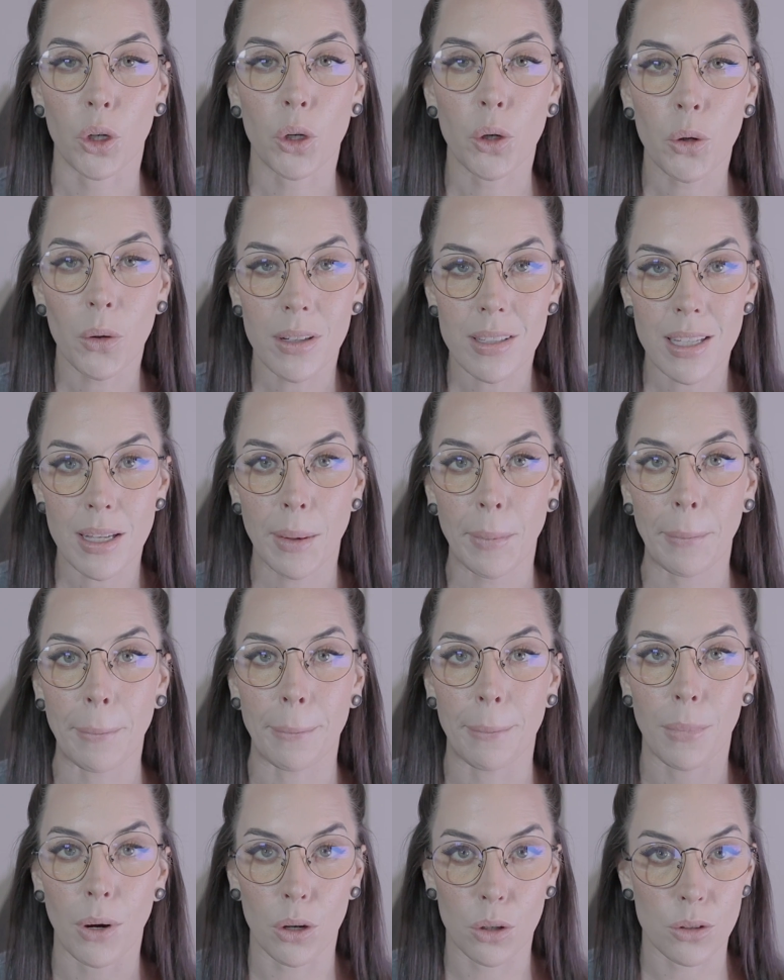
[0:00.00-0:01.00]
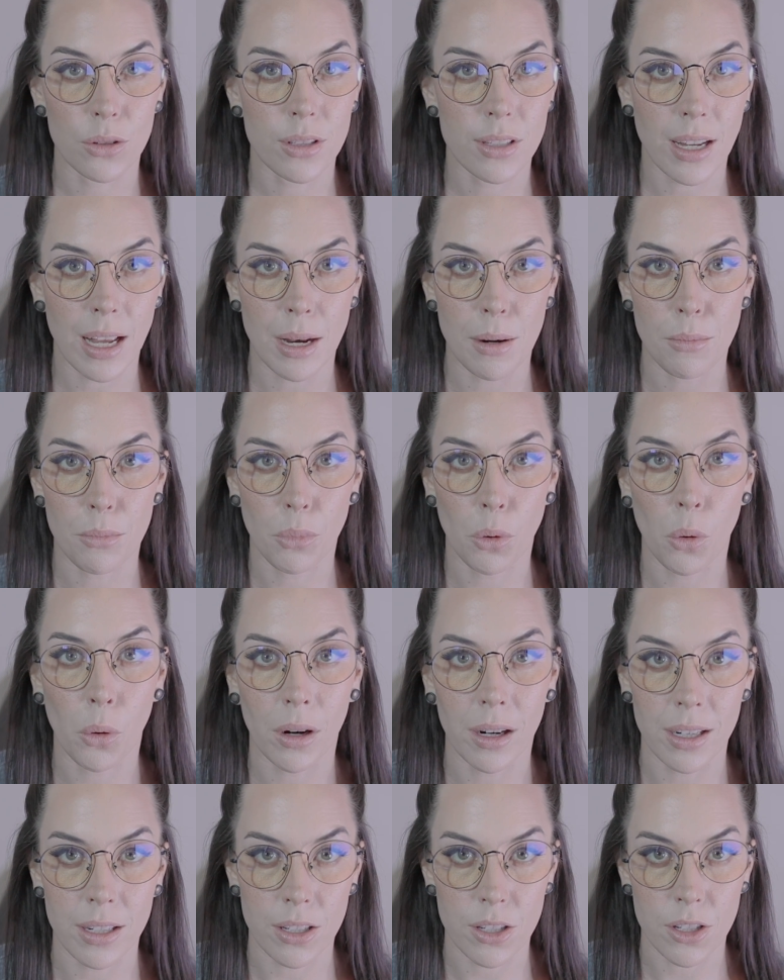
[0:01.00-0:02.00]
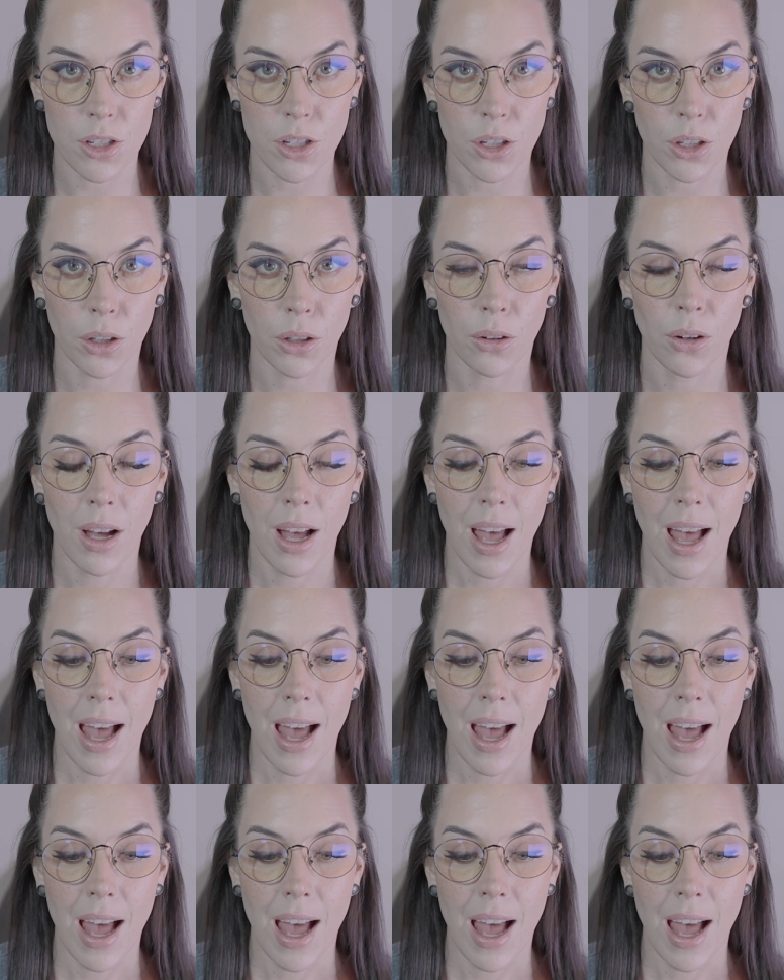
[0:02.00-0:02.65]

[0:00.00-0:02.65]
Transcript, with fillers: who is it most important to?